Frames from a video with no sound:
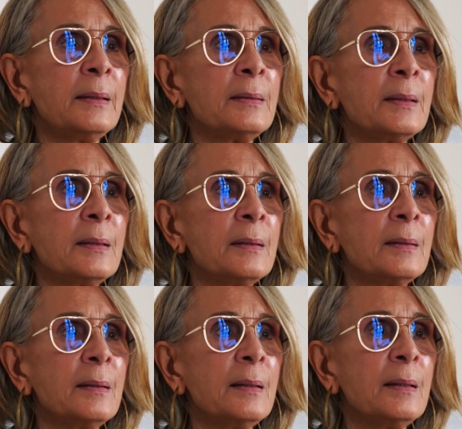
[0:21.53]

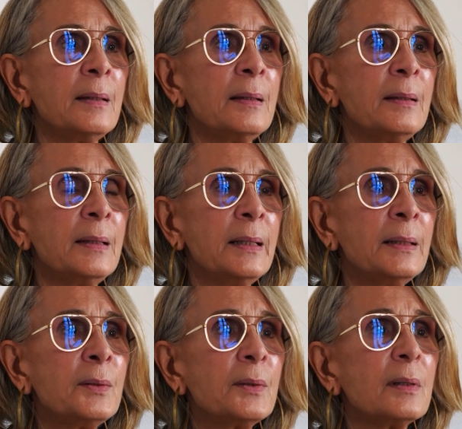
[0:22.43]
the
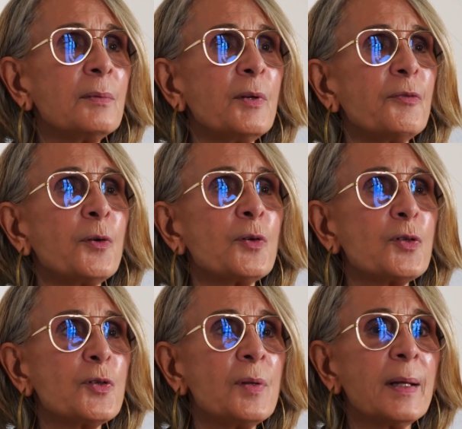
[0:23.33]
inner
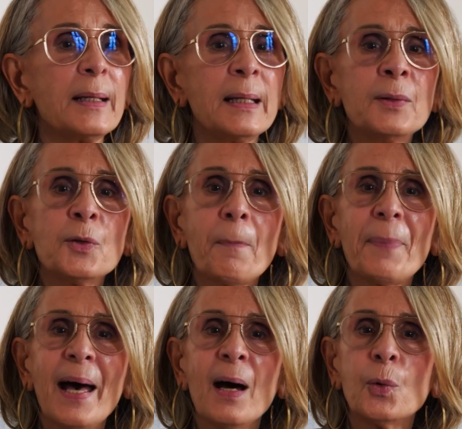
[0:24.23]
refers to that inner
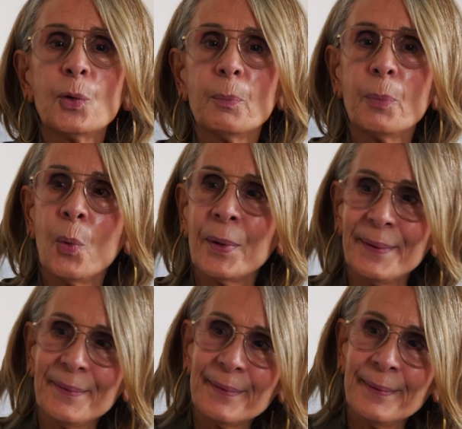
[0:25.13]
power
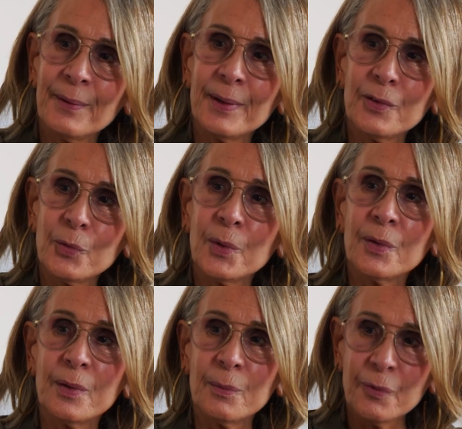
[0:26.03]
point. Now here's where
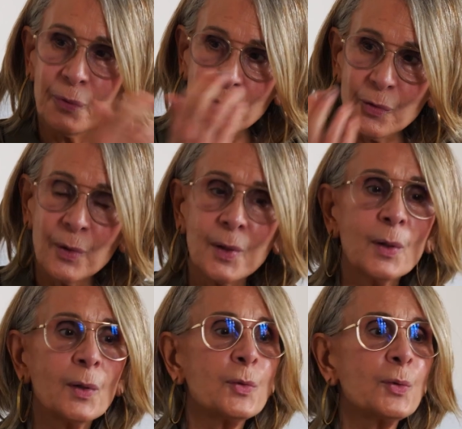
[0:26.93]
it refers
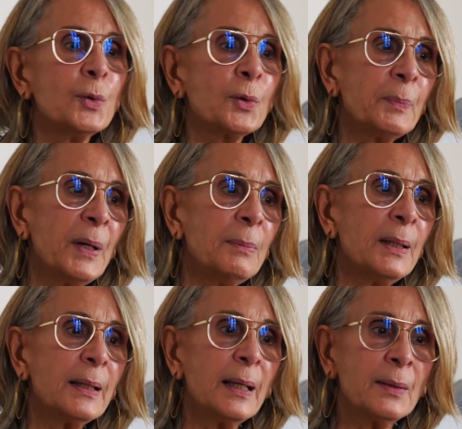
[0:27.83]
to your
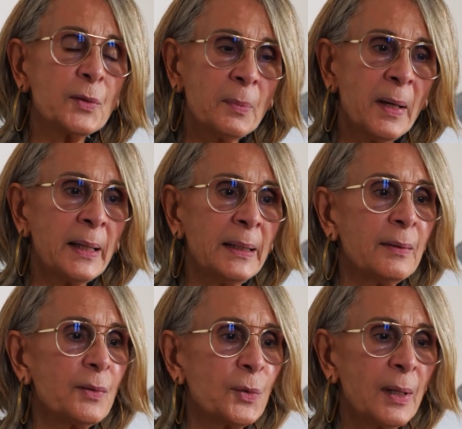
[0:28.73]
public and to
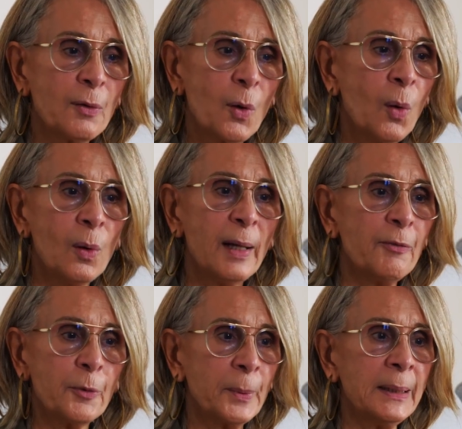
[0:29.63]
mine, to
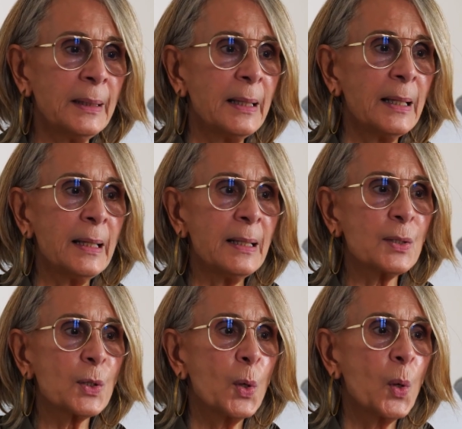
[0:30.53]
everyone,
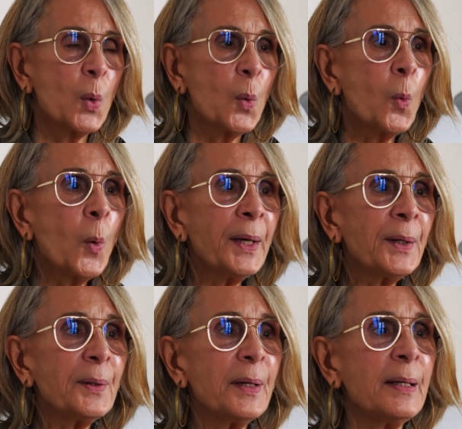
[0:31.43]
is
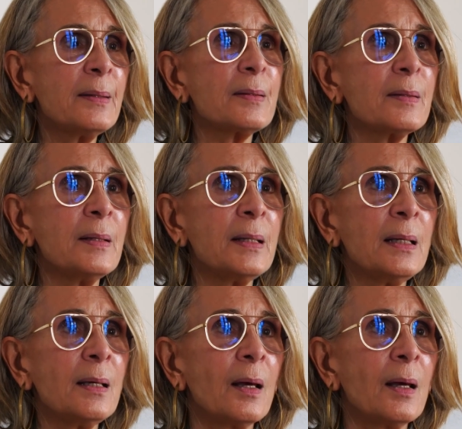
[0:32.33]
where is the